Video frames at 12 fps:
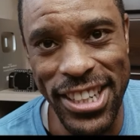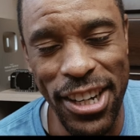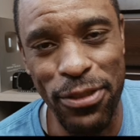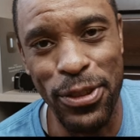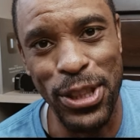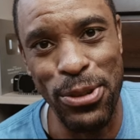
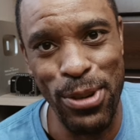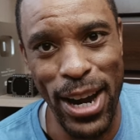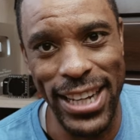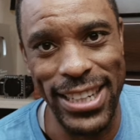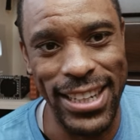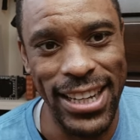enough with the
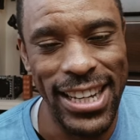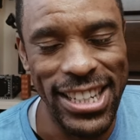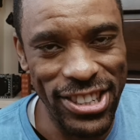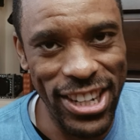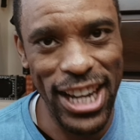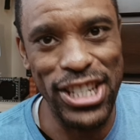rant.
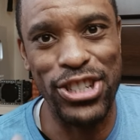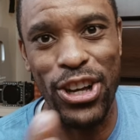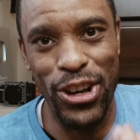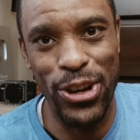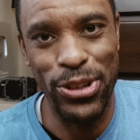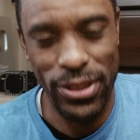You guys
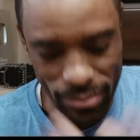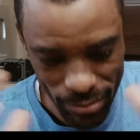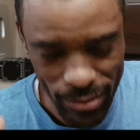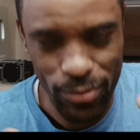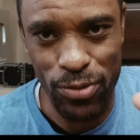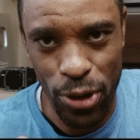saw
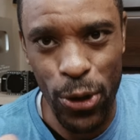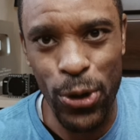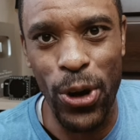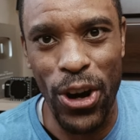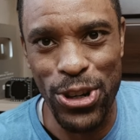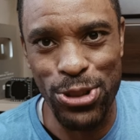the
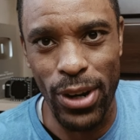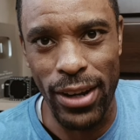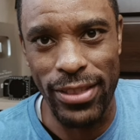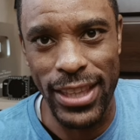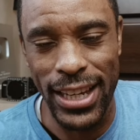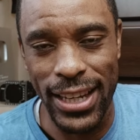whole hard
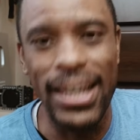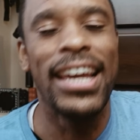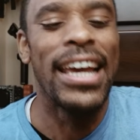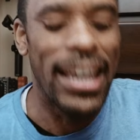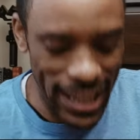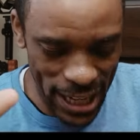drive thing.
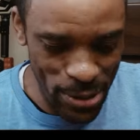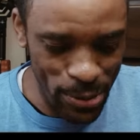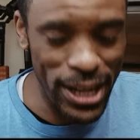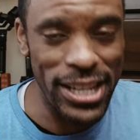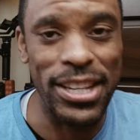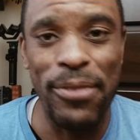
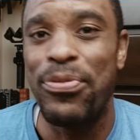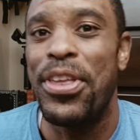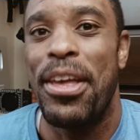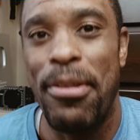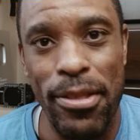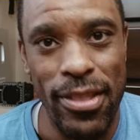Anyways,
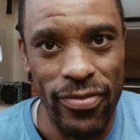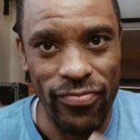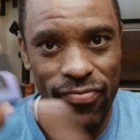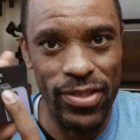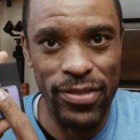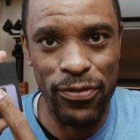
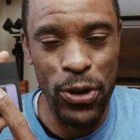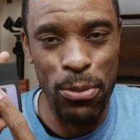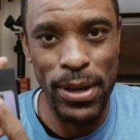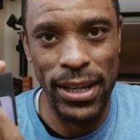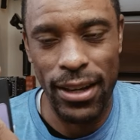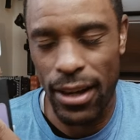
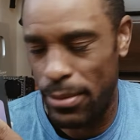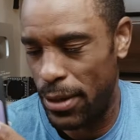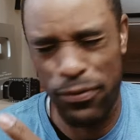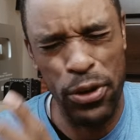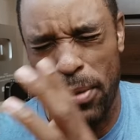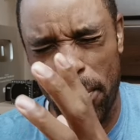Filmic, I
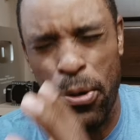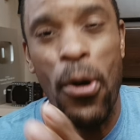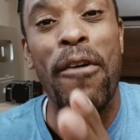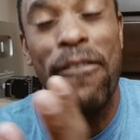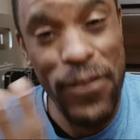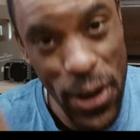mean Filmic Pro,
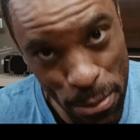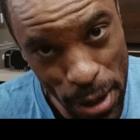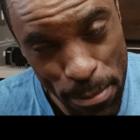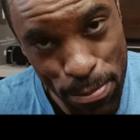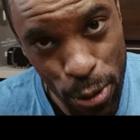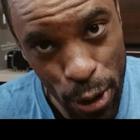
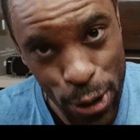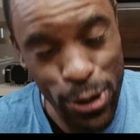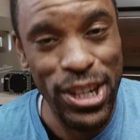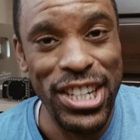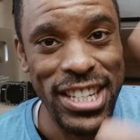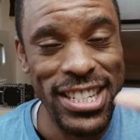Filmic Pro
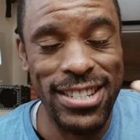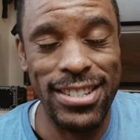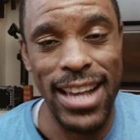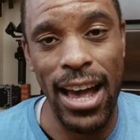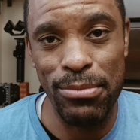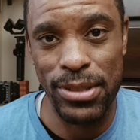
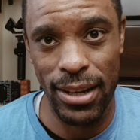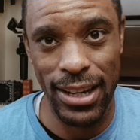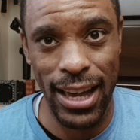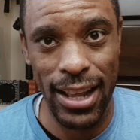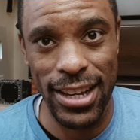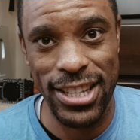Samsung
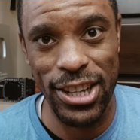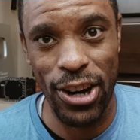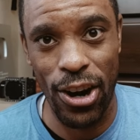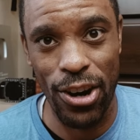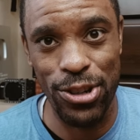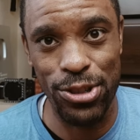Galaxy
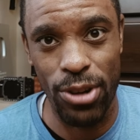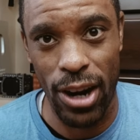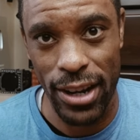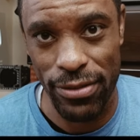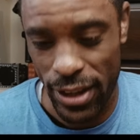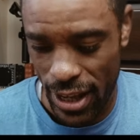hard
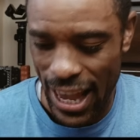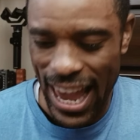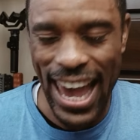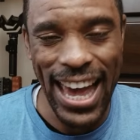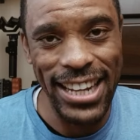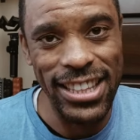drive,
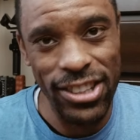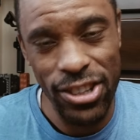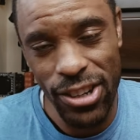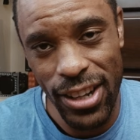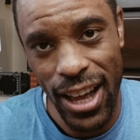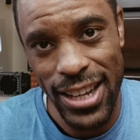and
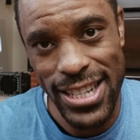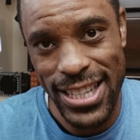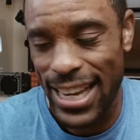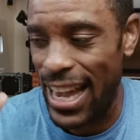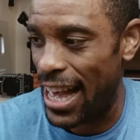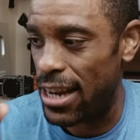the
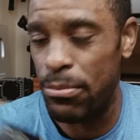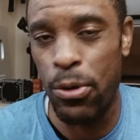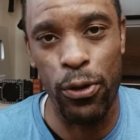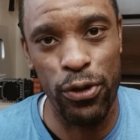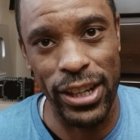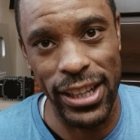Ulanzi
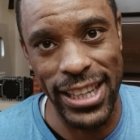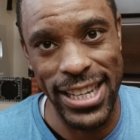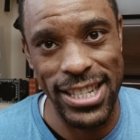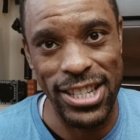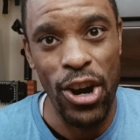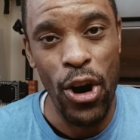anamorphic
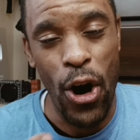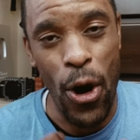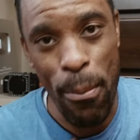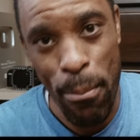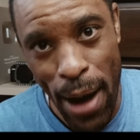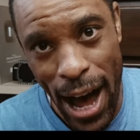lens
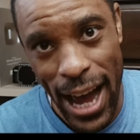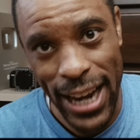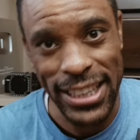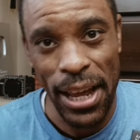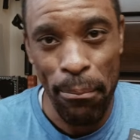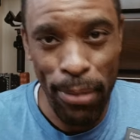are
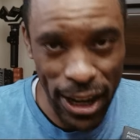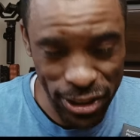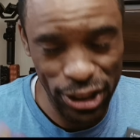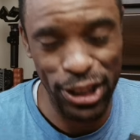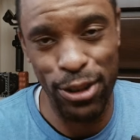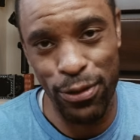my
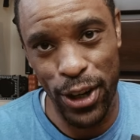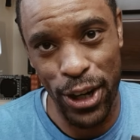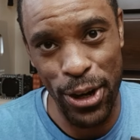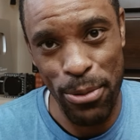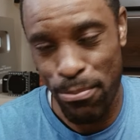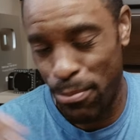Patrick
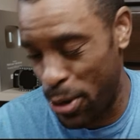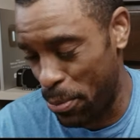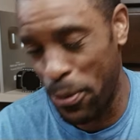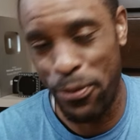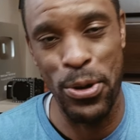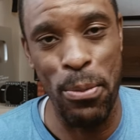LeVar
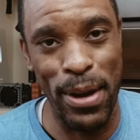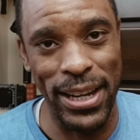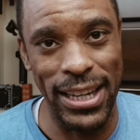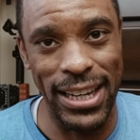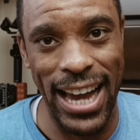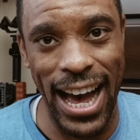mobile
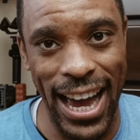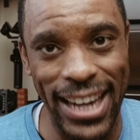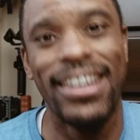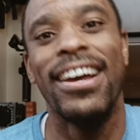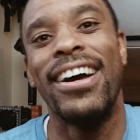filmmaking guy,